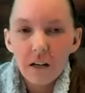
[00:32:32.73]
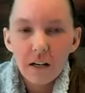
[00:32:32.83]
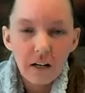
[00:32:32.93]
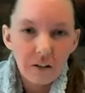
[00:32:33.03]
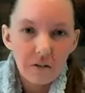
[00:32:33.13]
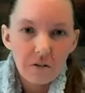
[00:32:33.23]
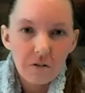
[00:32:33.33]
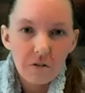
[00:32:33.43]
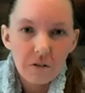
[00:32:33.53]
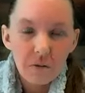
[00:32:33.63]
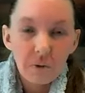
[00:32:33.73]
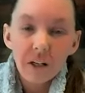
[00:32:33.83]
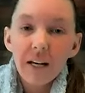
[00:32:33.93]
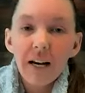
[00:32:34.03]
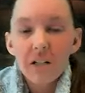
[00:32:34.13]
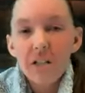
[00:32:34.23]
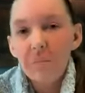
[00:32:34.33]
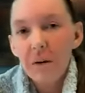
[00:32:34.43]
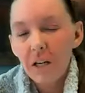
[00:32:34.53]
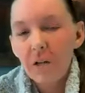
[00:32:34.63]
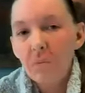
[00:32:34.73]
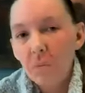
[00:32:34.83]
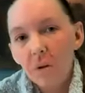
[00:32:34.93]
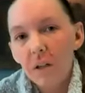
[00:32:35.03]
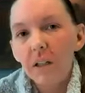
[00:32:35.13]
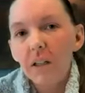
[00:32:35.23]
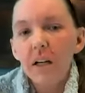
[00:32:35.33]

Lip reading: and others who said, we're going to actually pay you more.